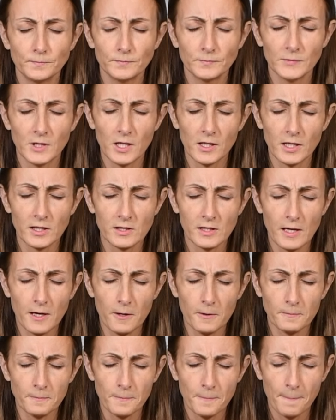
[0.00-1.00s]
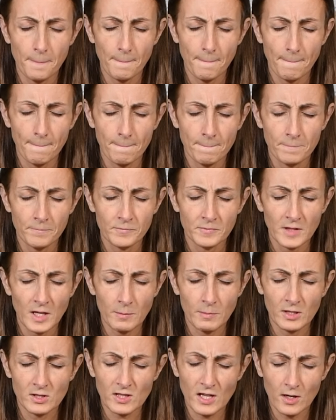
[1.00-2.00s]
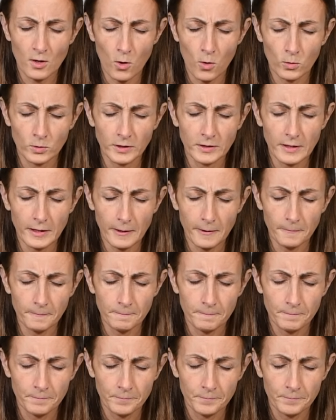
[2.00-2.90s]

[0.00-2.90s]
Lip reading: Lock it down. That means kind of hold it down.